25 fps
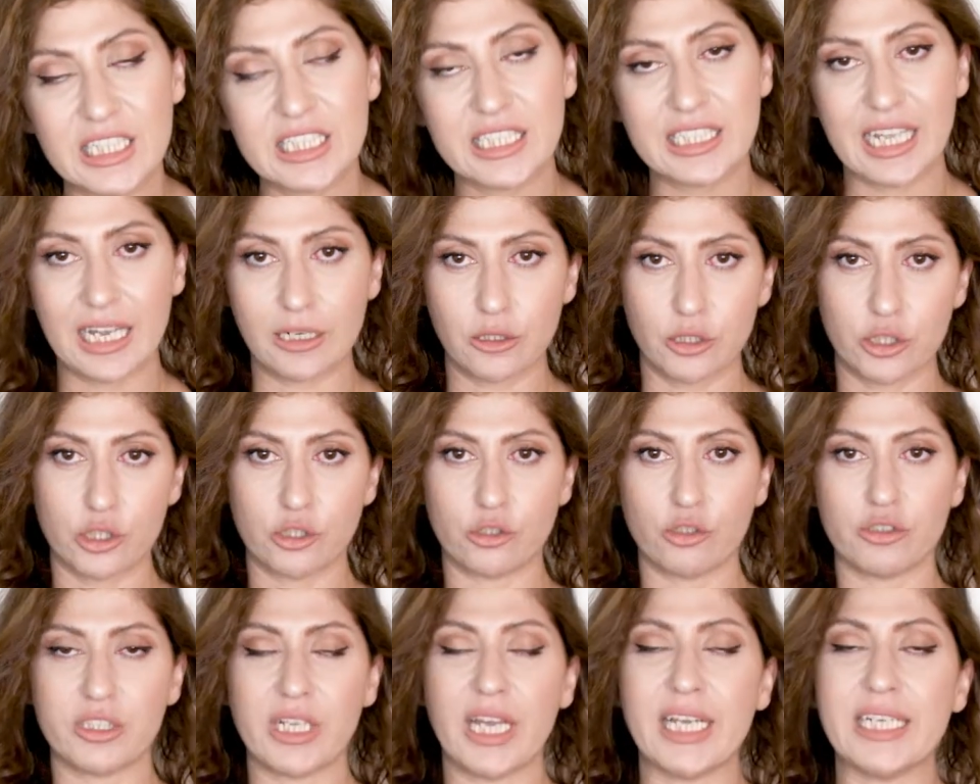Sellers
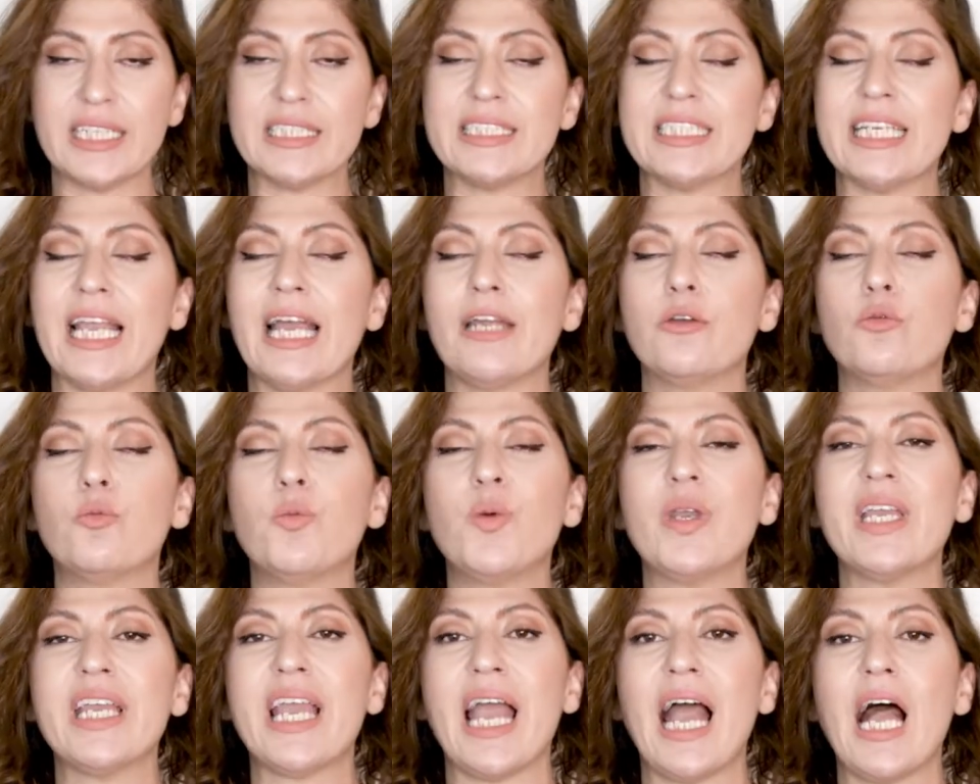Society, and
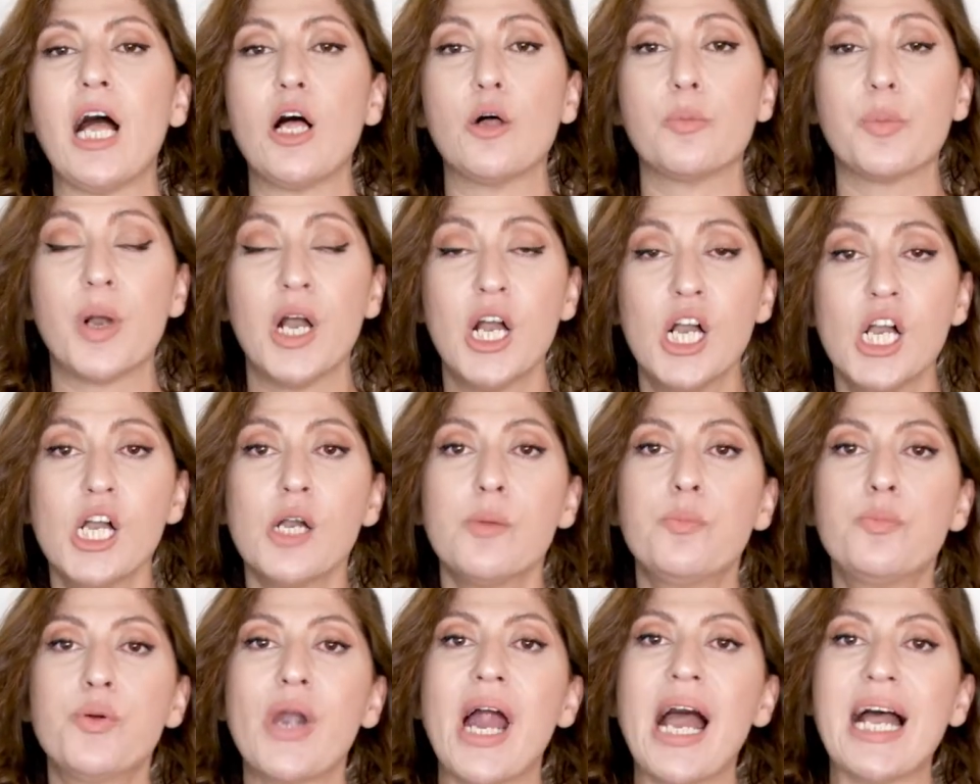we help
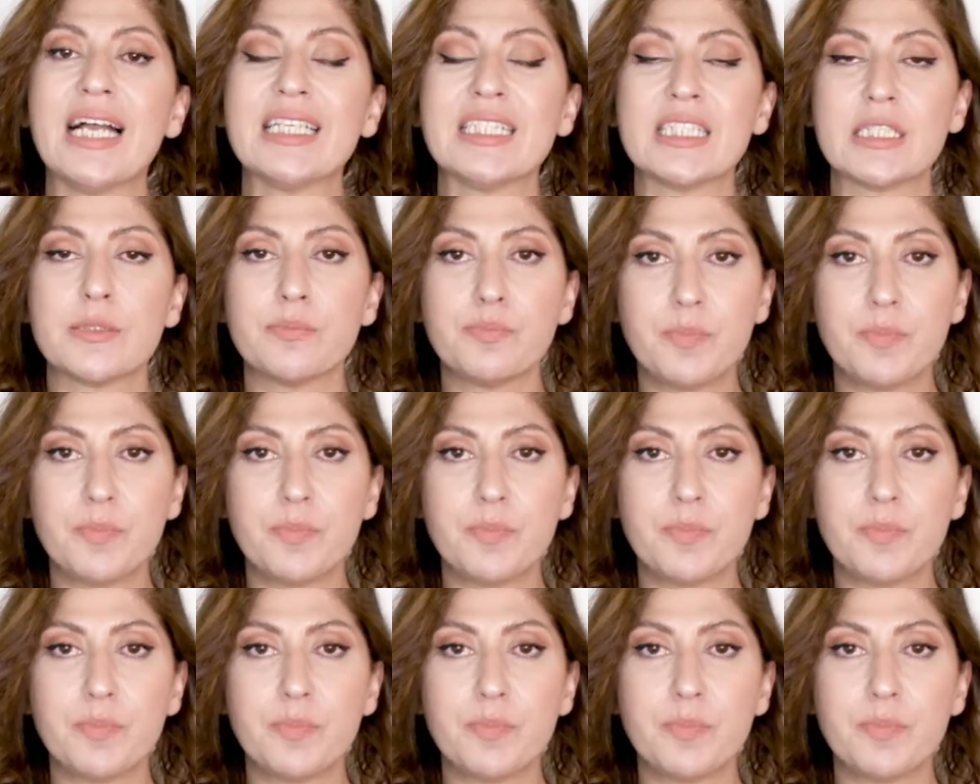brands,